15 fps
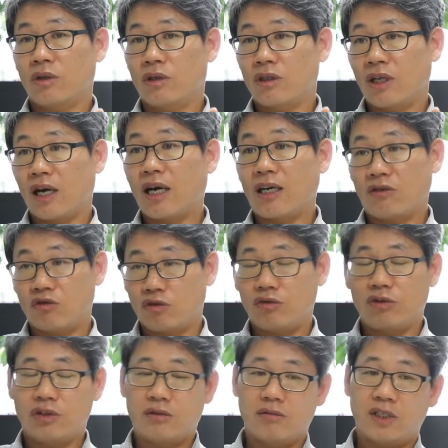These matters
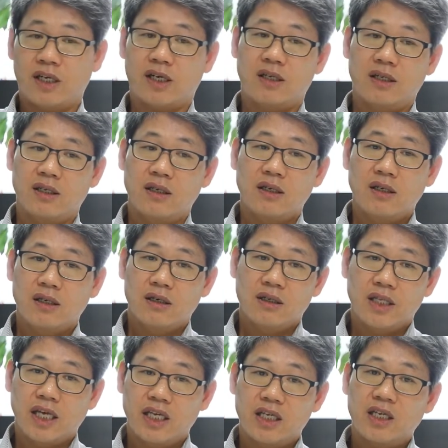cannot be solved
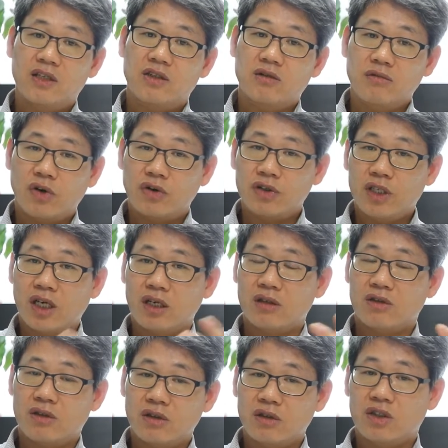unless residents
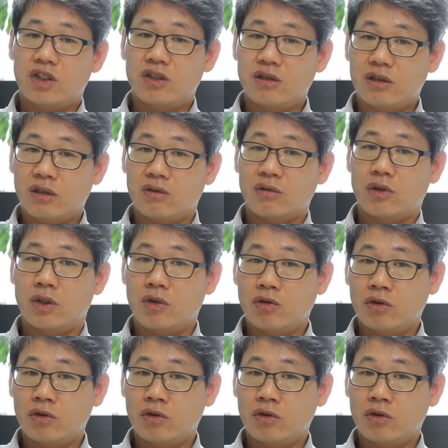realize the value of the